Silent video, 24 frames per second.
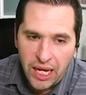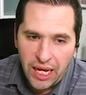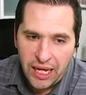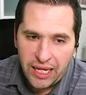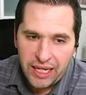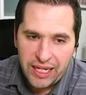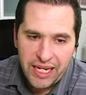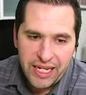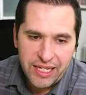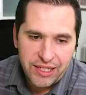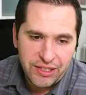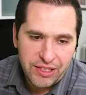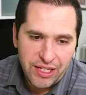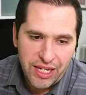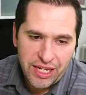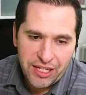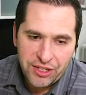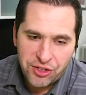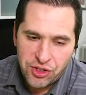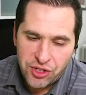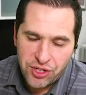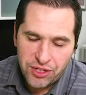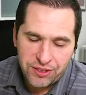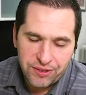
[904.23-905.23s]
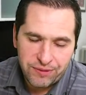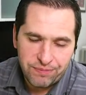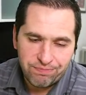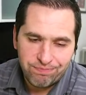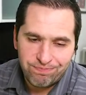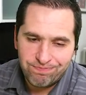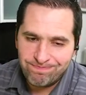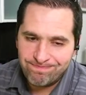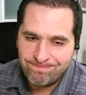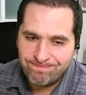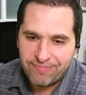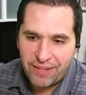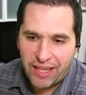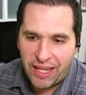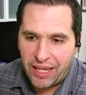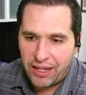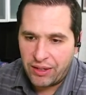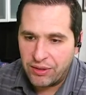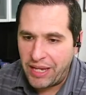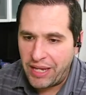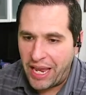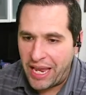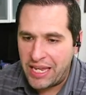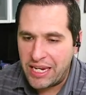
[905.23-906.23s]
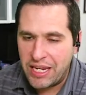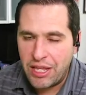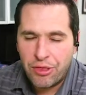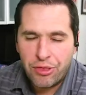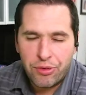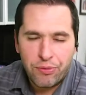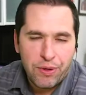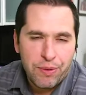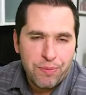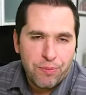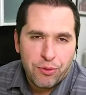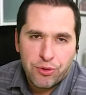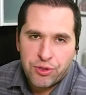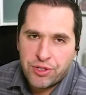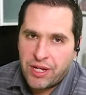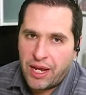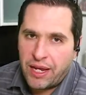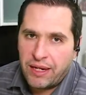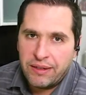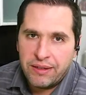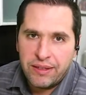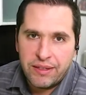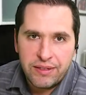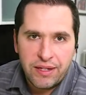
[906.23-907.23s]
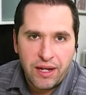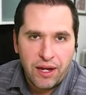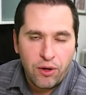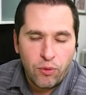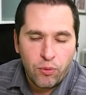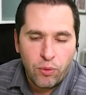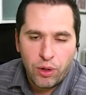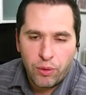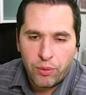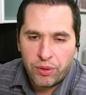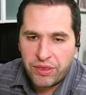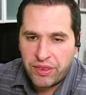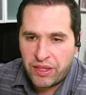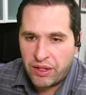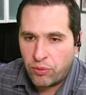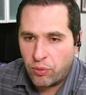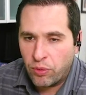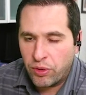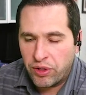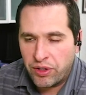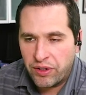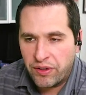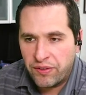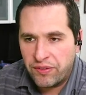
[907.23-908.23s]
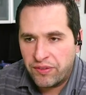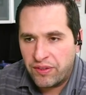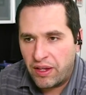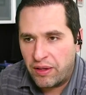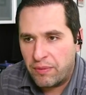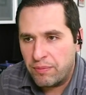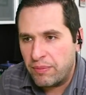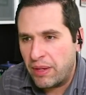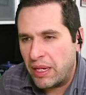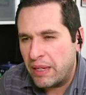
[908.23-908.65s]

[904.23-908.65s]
it it's just 83% is kind of where we think we're going to sit.